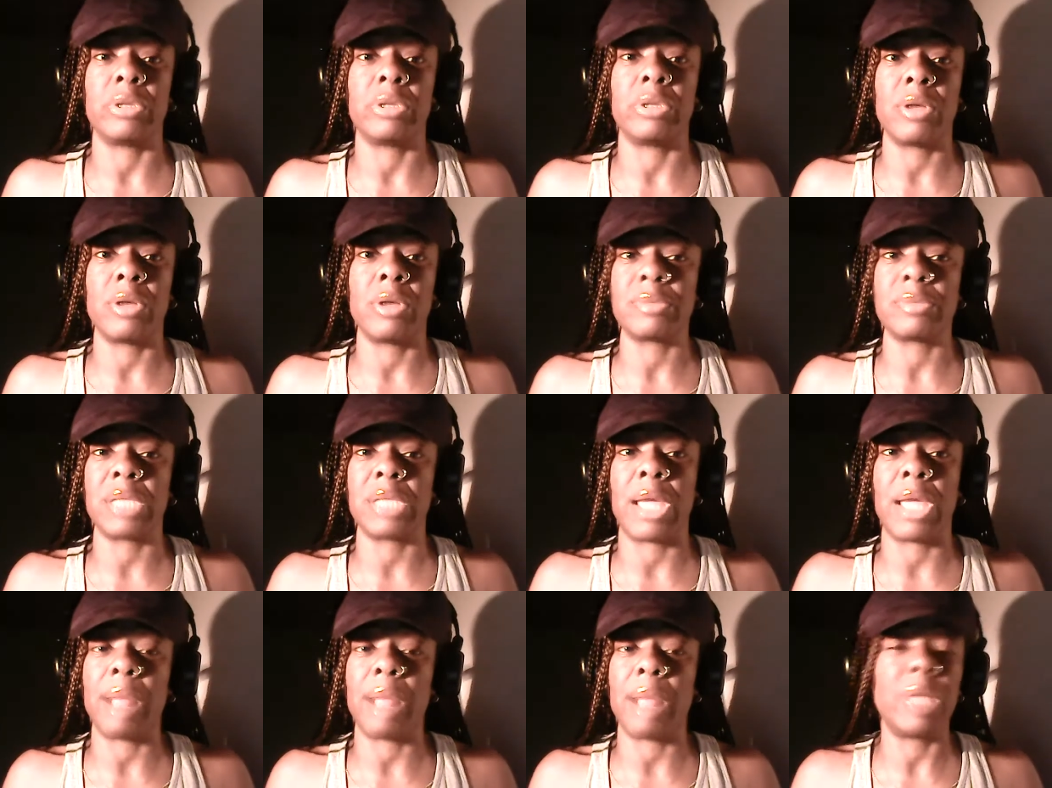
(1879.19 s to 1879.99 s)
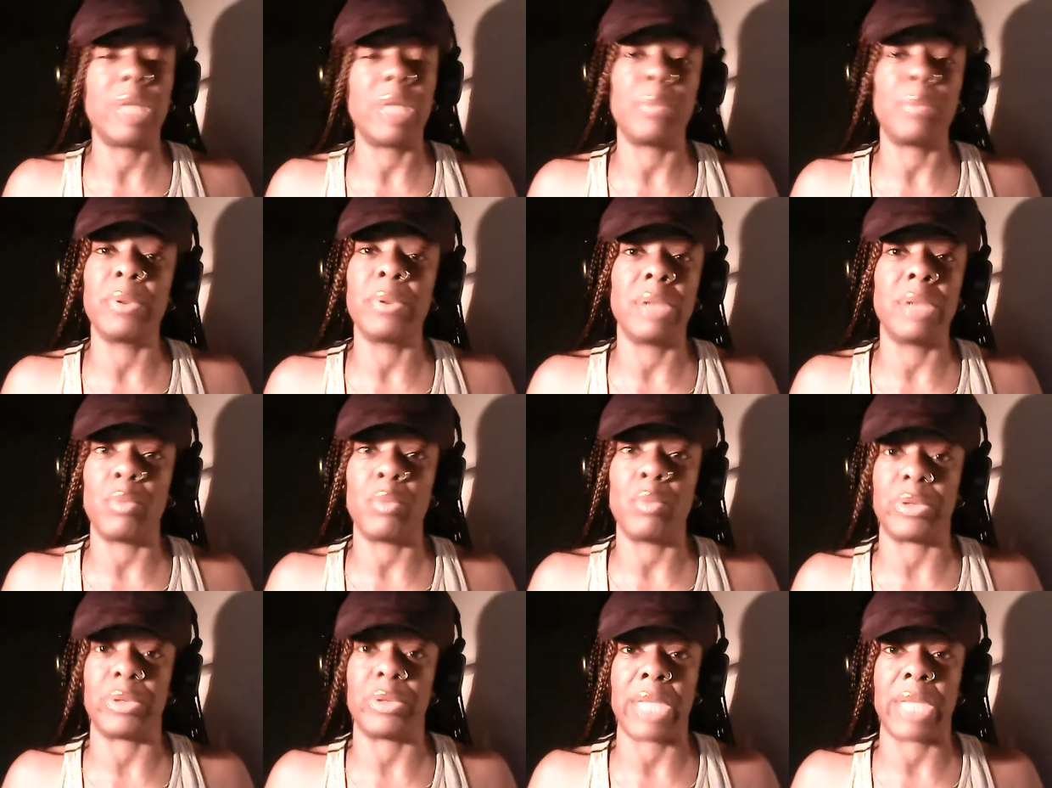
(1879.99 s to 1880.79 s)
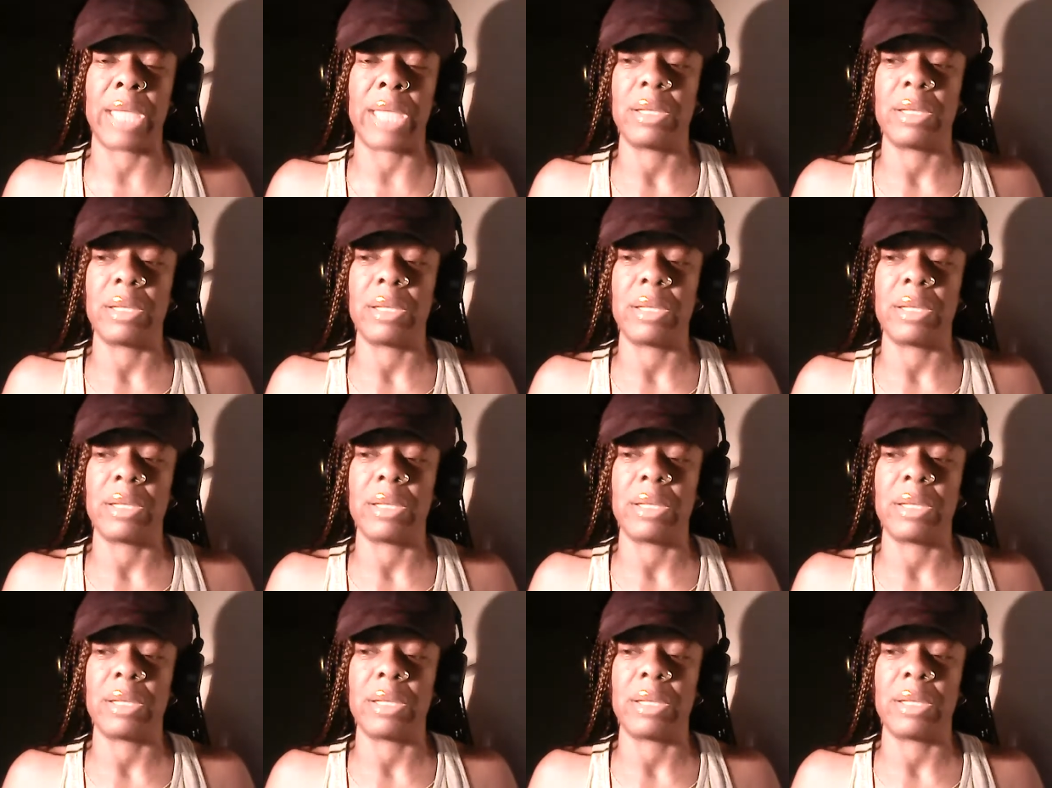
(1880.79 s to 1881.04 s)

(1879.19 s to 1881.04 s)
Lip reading: You know what I'm saying? I'm not putting up with that.